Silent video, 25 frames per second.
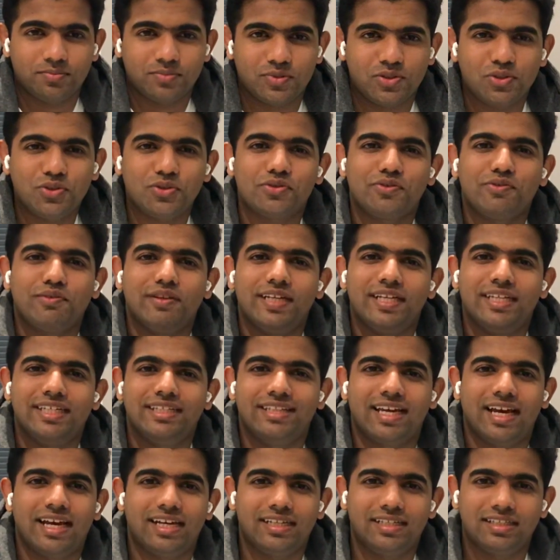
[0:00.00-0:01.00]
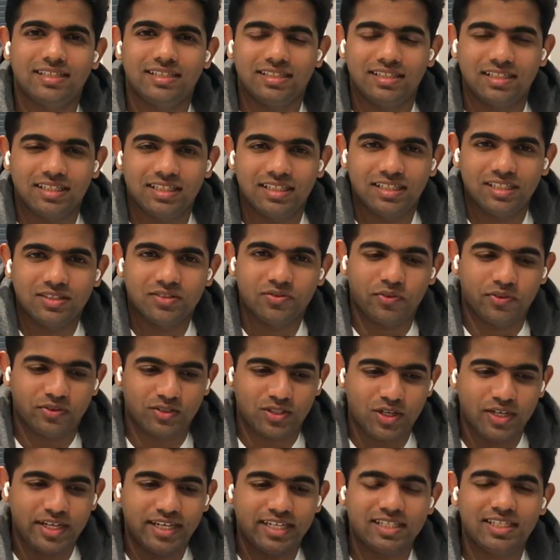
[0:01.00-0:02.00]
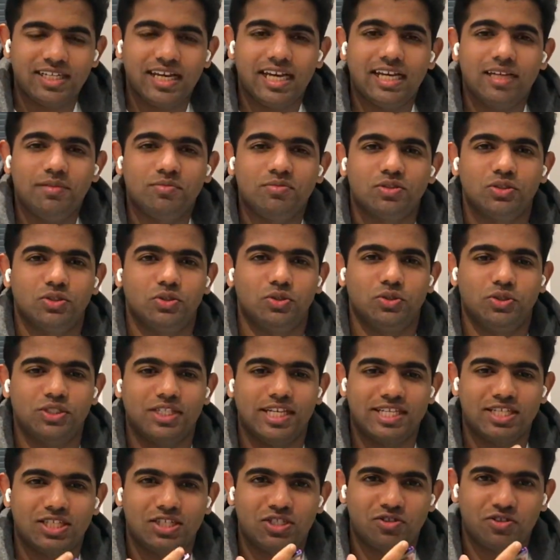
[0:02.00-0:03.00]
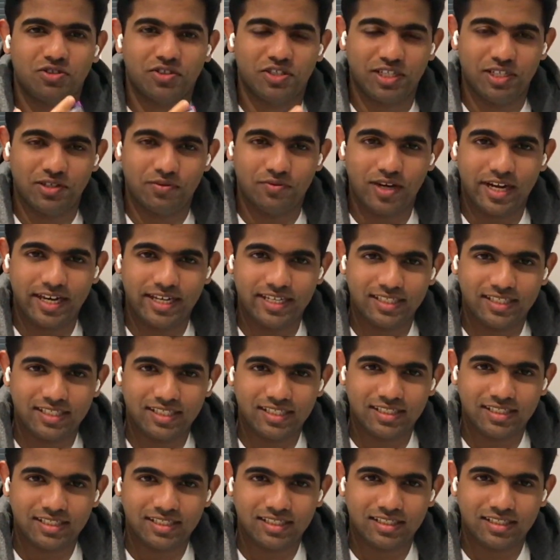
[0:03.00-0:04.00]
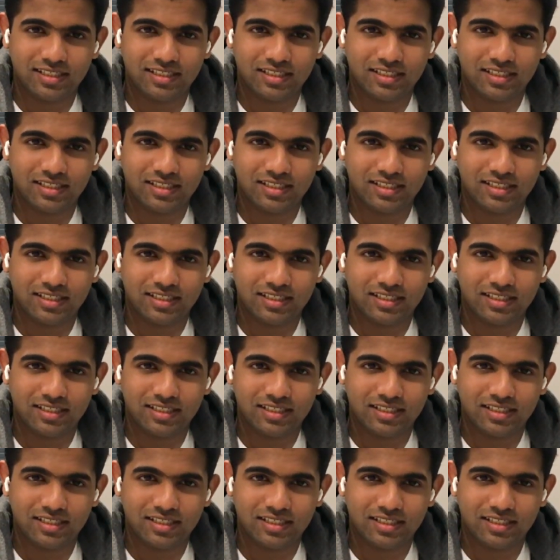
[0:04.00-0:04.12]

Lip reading: So read that for second time. You just revise it,